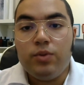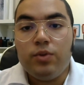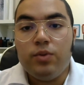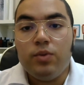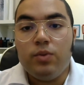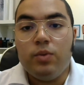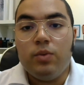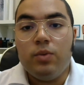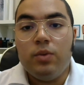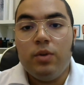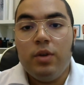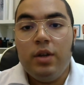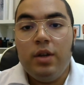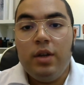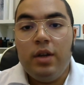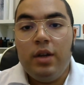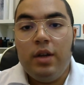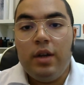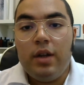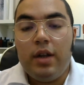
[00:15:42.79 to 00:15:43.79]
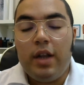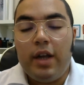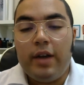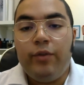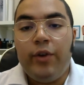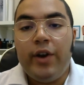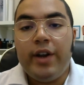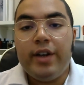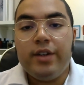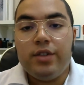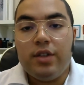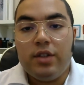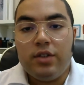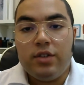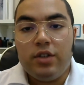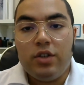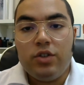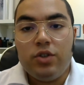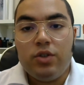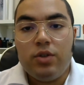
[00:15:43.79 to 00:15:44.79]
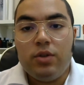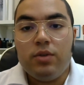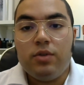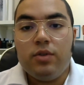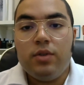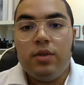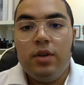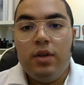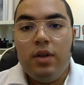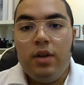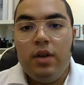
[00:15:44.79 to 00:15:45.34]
to like fragrance essentials.